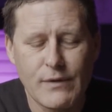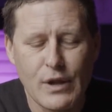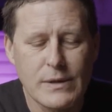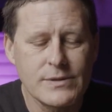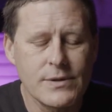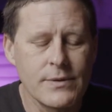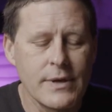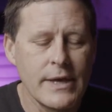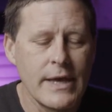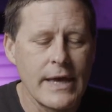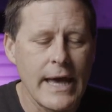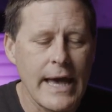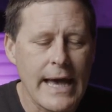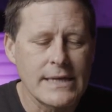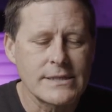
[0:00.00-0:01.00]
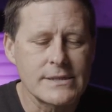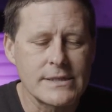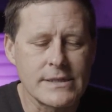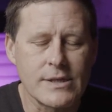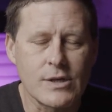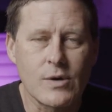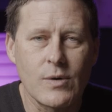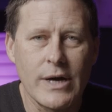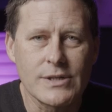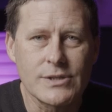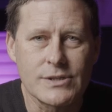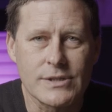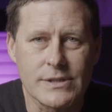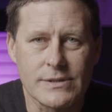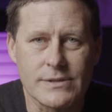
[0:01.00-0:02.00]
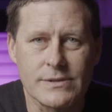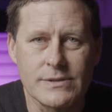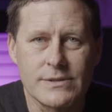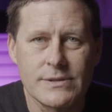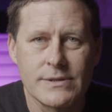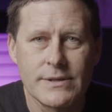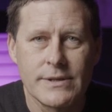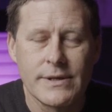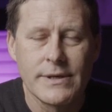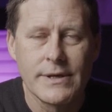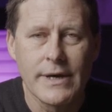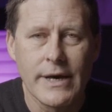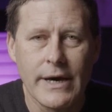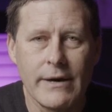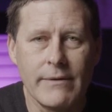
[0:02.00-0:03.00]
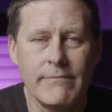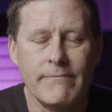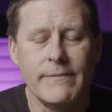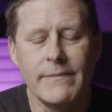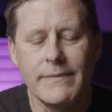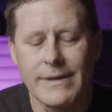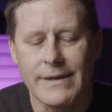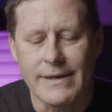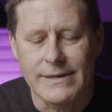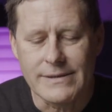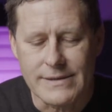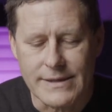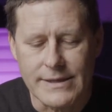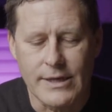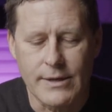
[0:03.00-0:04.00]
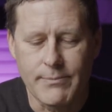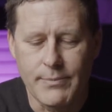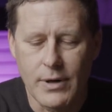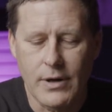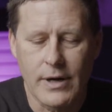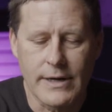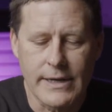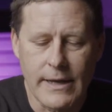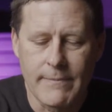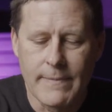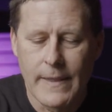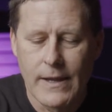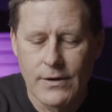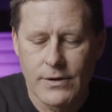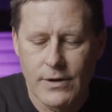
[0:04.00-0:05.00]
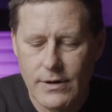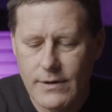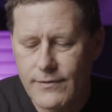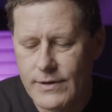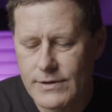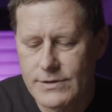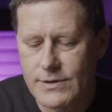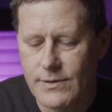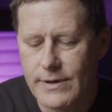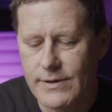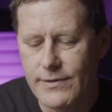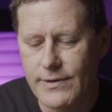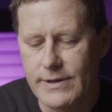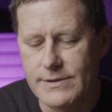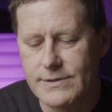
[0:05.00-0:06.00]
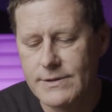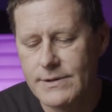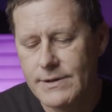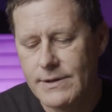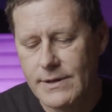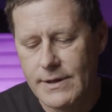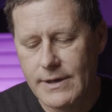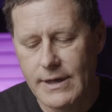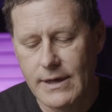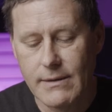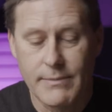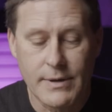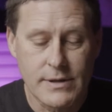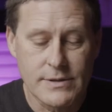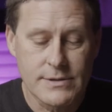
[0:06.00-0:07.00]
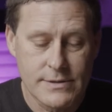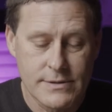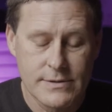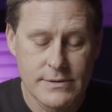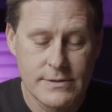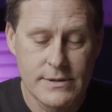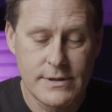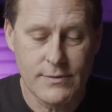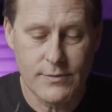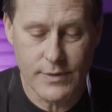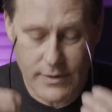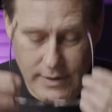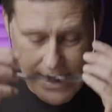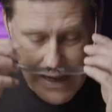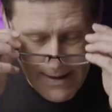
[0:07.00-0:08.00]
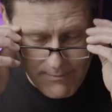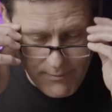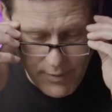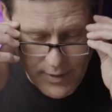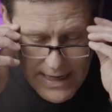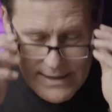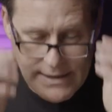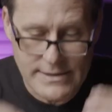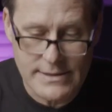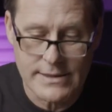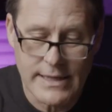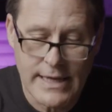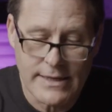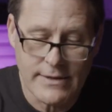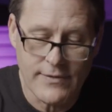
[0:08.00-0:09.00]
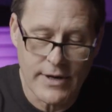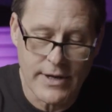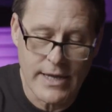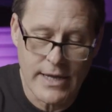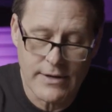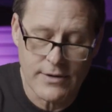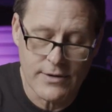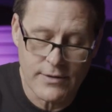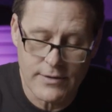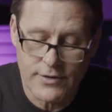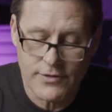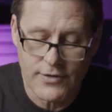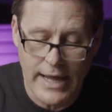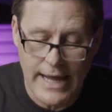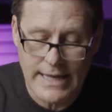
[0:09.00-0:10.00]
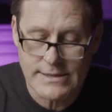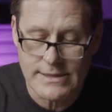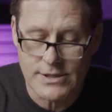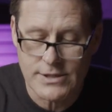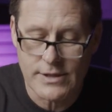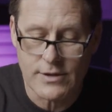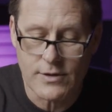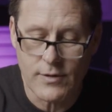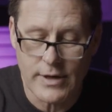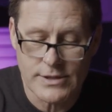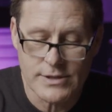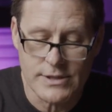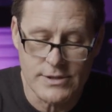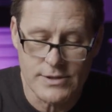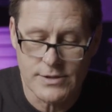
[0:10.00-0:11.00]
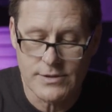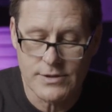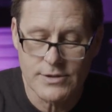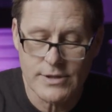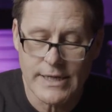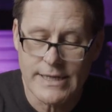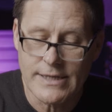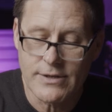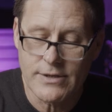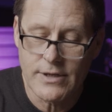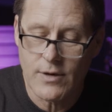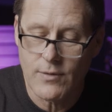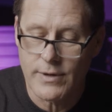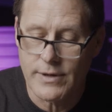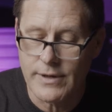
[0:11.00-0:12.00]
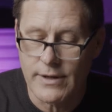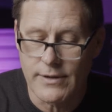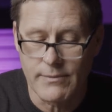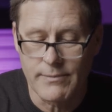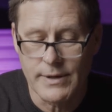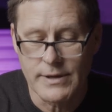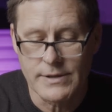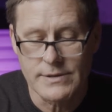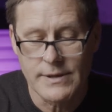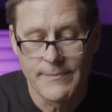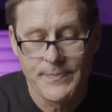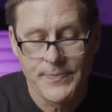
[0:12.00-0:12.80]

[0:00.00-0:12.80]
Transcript: And so asking the questions is the key part. Now, turn to 1 Corinthians, because we're going to practice today at the very end, and you're going to just ask each other questions. You're going to try to get to know one another, because